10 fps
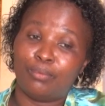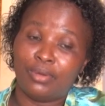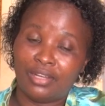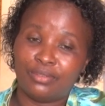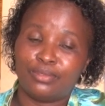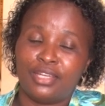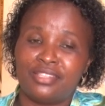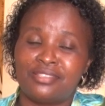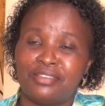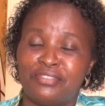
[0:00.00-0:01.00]
Wow,
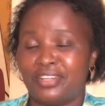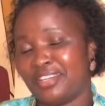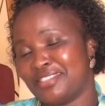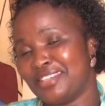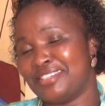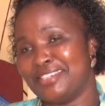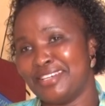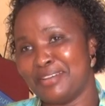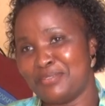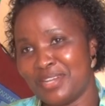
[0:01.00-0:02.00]
that's a very
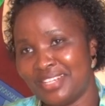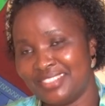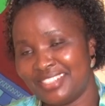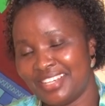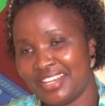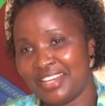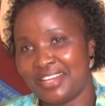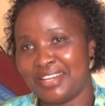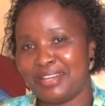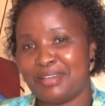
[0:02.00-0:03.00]
exciting award yeah,
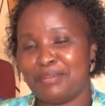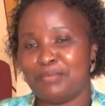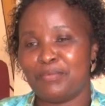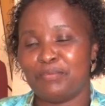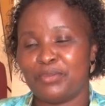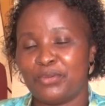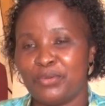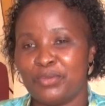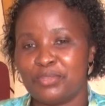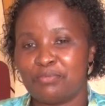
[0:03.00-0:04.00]
yeah. Um,
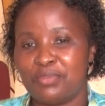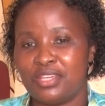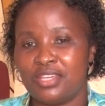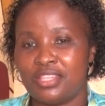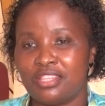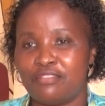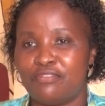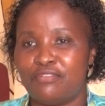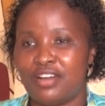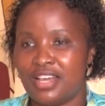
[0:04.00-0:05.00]
because being the
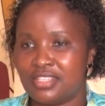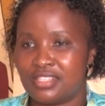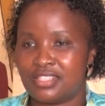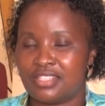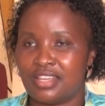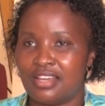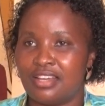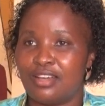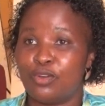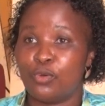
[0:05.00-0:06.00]
first
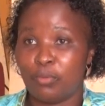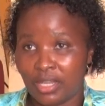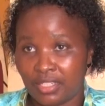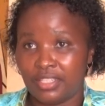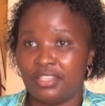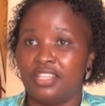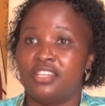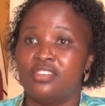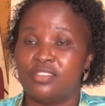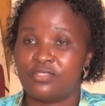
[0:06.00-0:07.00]
uh, woman in the
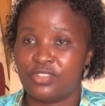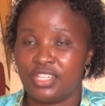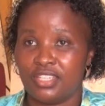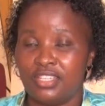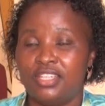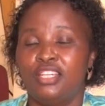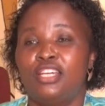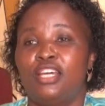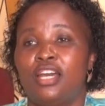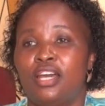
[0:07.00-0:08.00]
industry
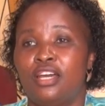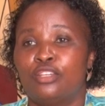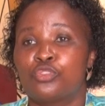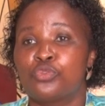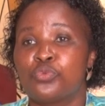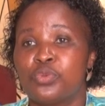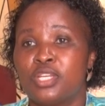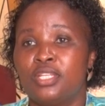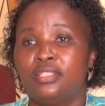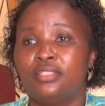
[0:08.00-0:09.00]
uh, to
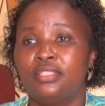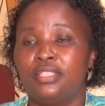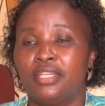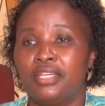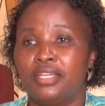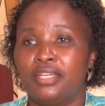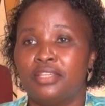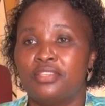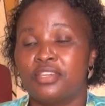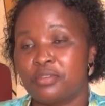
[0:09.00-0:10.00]
win
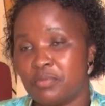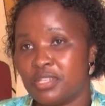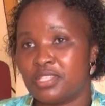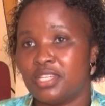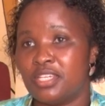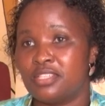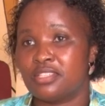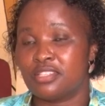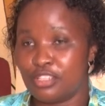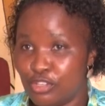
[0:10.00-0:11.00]
the Think
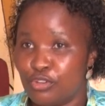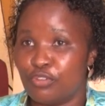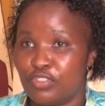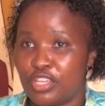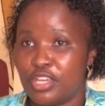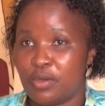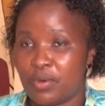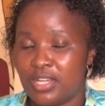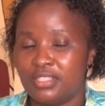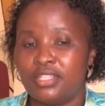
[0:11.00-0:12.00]
Business CEO of the Year
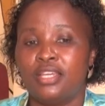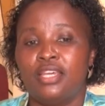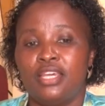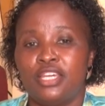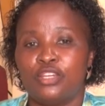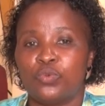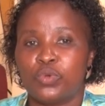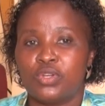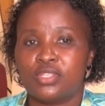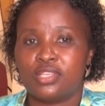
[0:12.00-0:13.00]
award, it
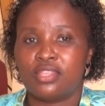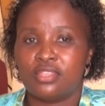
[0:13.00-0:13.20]
was the